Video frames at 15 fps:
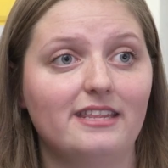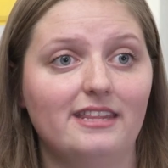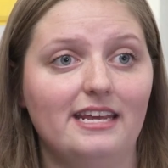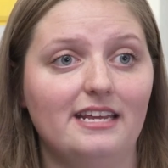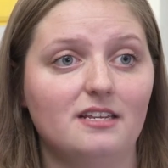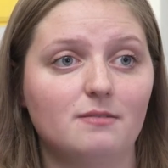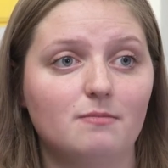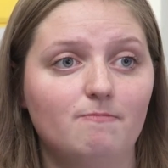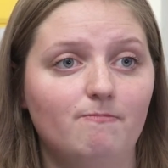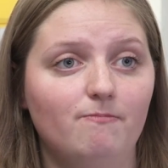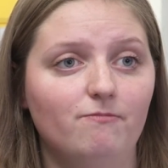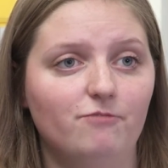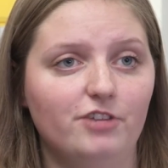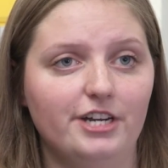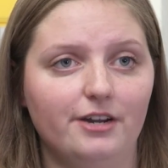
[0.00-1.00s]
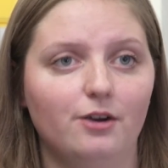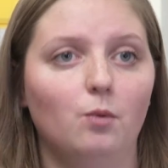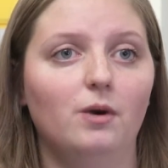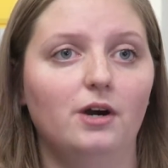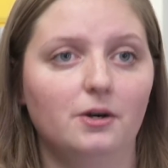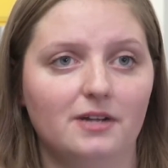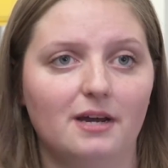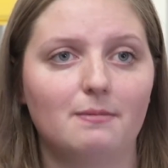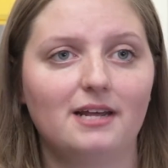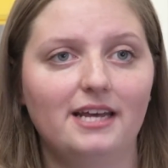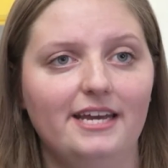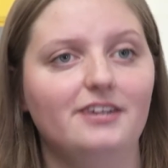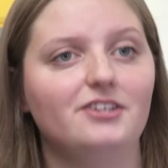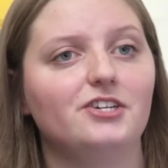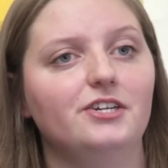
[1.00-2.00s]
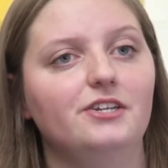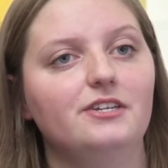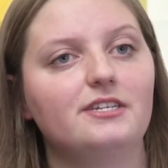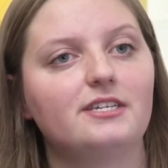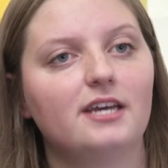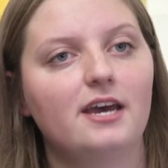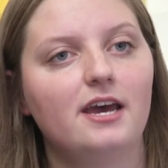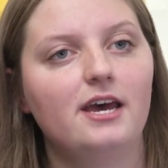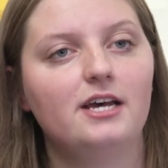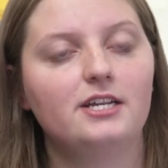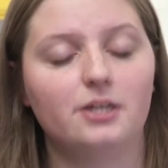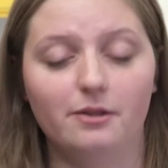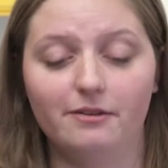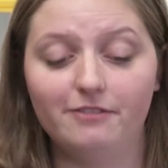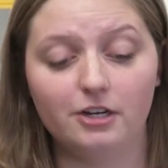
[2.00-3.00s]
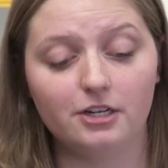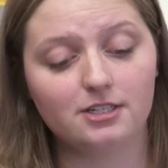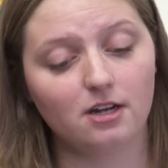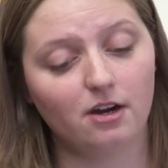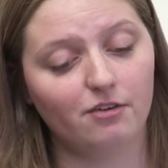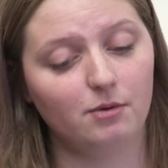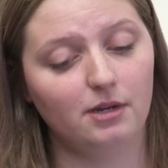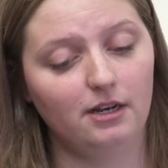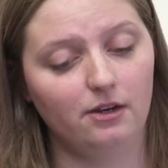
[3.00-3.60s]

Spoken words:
It's real world applications. So in the first half, we're